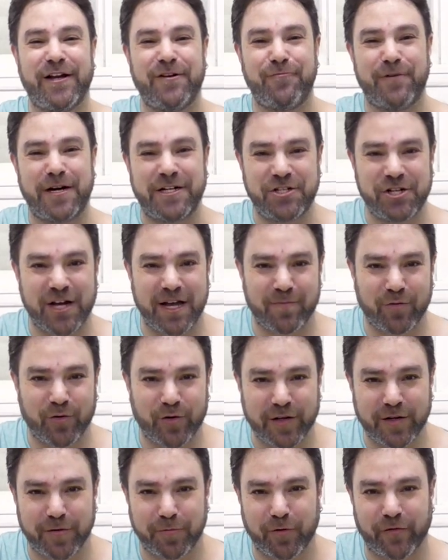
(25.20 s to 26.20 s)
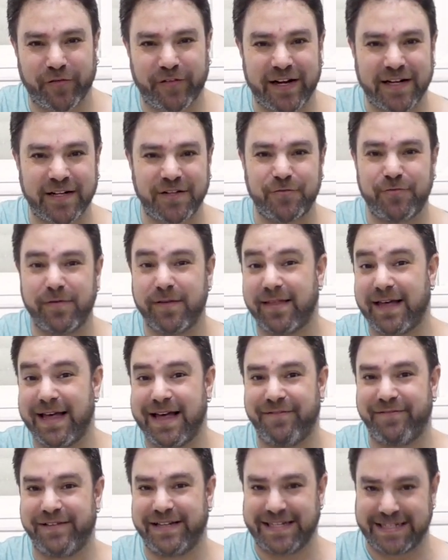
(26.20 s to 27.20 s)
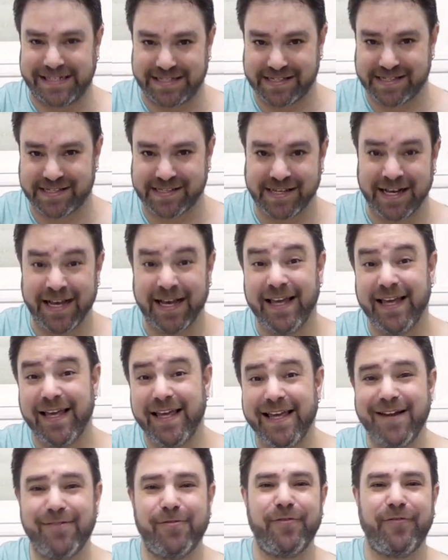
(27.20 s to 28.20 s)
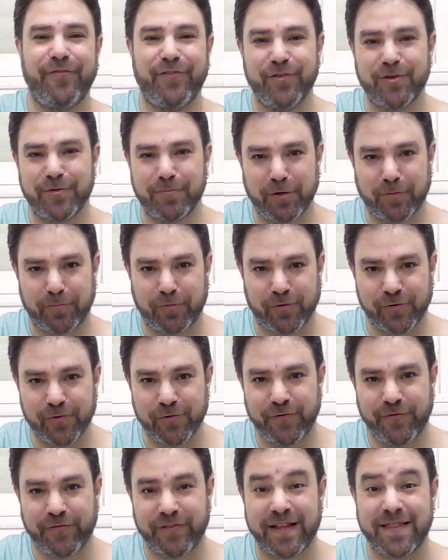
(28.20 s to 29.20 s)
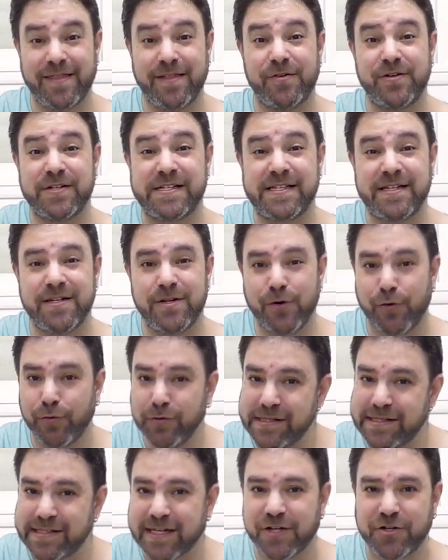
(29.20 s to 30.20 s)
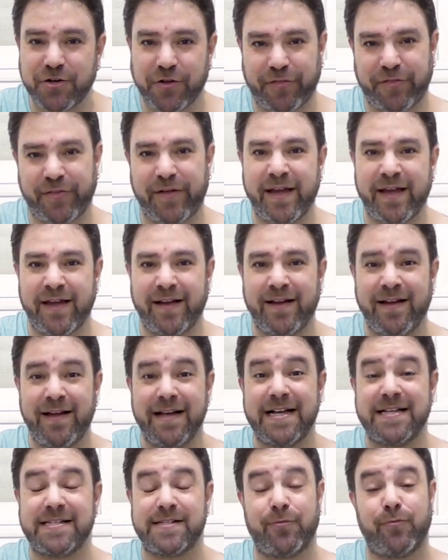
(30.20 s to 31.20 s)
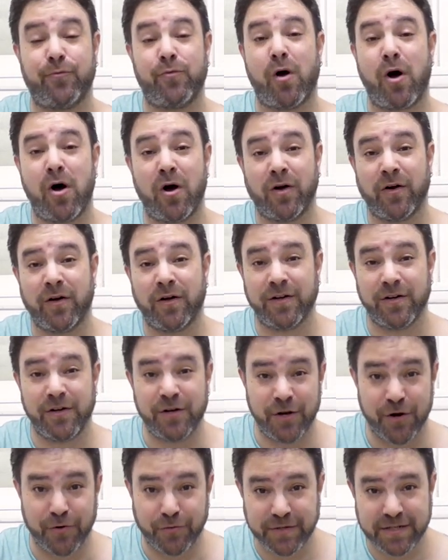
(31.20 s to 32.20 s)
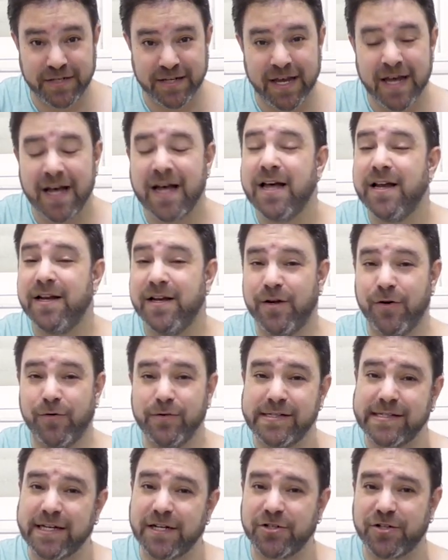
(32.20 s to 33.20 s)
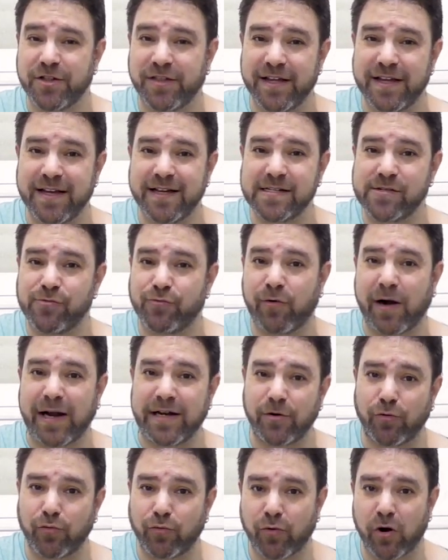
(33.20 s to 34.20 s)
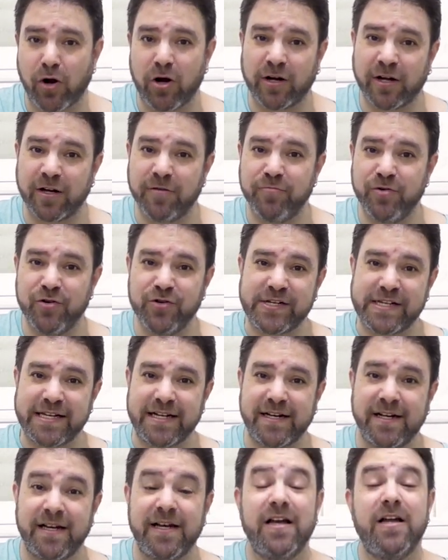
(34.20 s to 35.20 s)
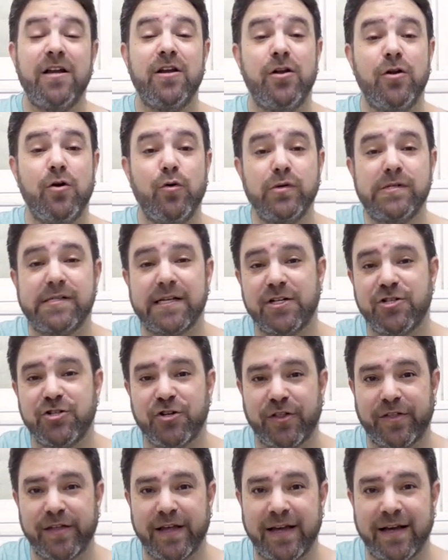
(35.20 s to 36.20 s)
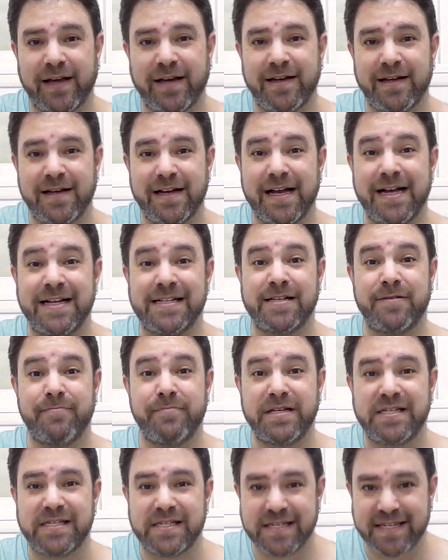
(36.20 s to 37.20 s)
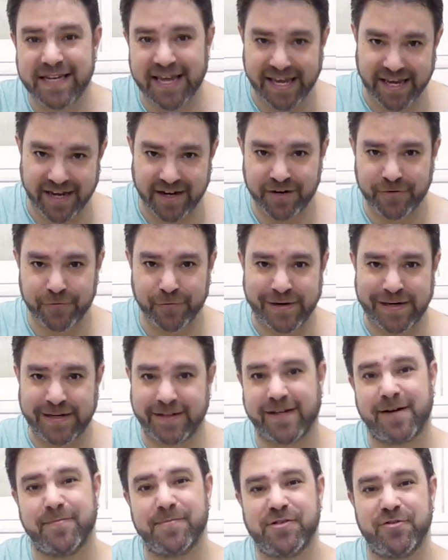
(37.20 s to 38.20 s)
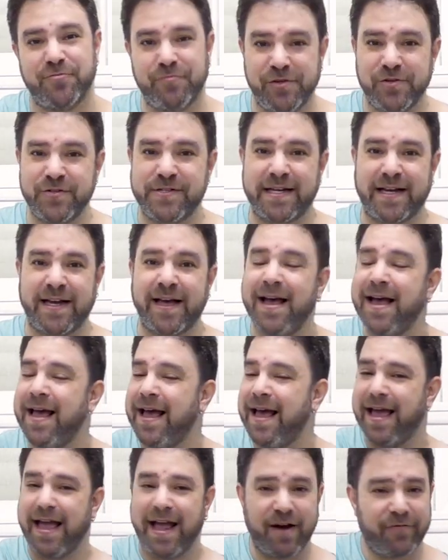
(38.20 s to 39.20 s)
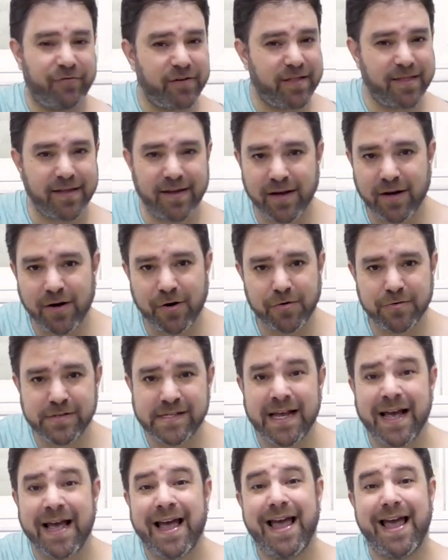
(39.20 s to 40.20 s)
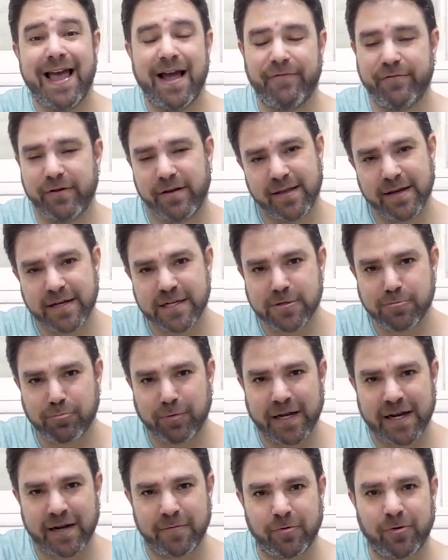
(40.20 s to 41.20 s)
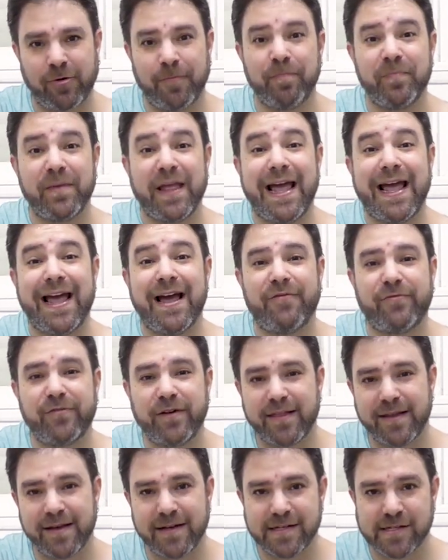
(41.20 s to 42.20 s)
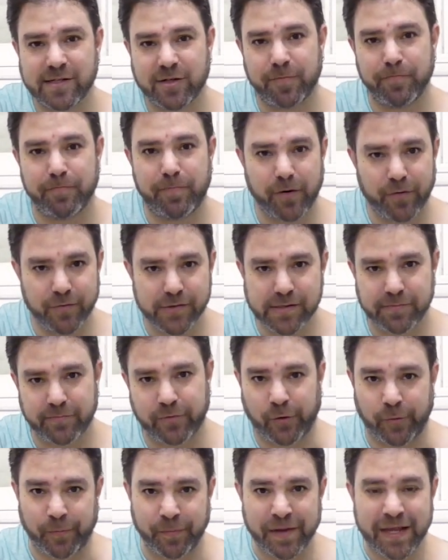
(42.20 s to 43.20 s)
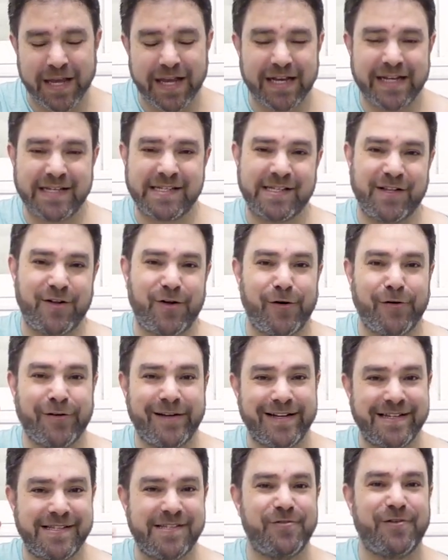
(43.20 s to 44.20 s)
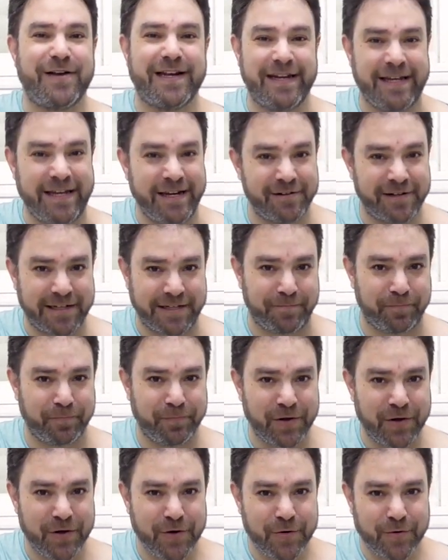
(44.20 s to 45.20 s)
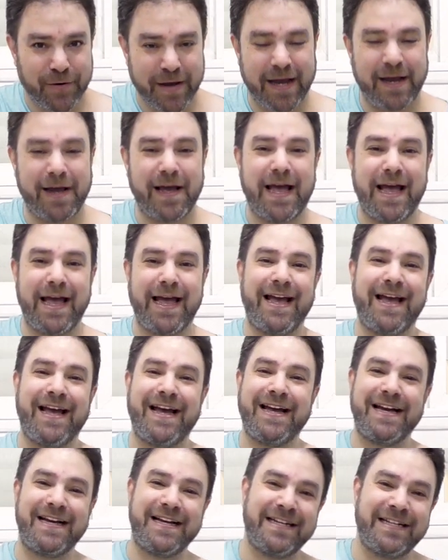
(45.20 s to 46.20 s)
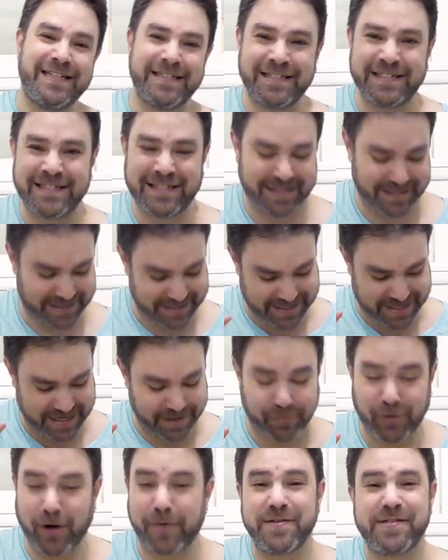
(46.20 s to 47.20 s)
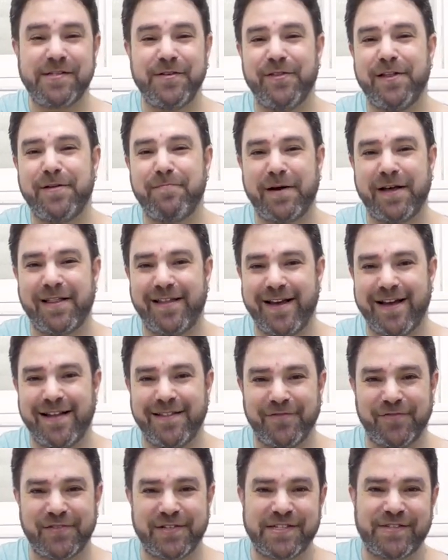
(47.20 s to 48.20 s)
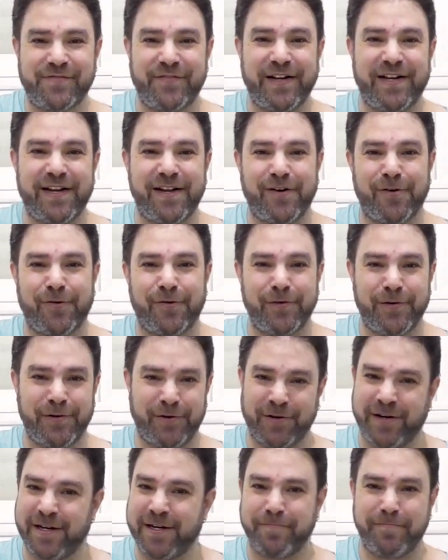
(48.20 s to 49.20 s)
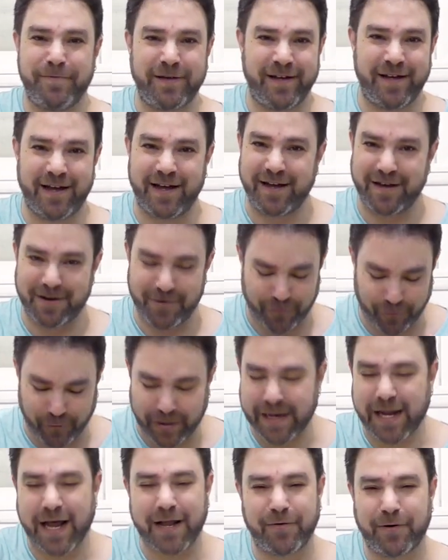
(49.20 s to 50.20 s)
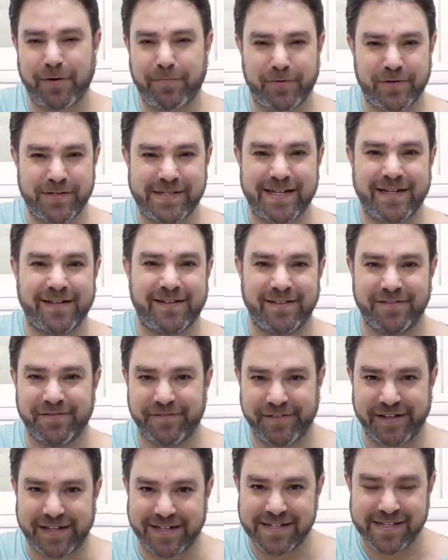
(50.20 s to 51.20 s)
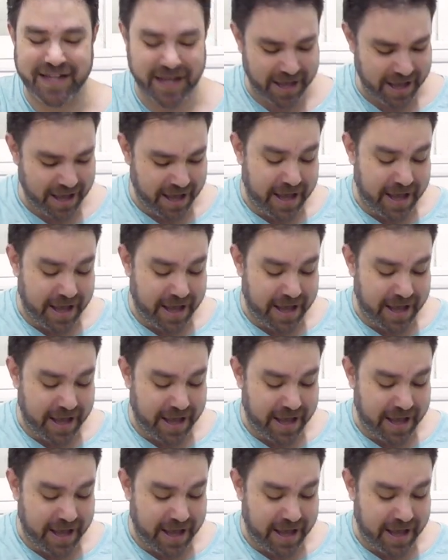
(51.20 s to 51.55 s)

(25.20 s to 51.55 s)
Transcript: in which I'm going to provide you with evidence, irrefutable proof that there is no such thing as a wrong note. No such thing as right or wrong in music. No such thing as a mistake when it comes to music. Everything goes, everything is playable, everything is composable as long as you can hear it. Okay, and I promise you that by the end of this video, you're gonna be 100% convinced.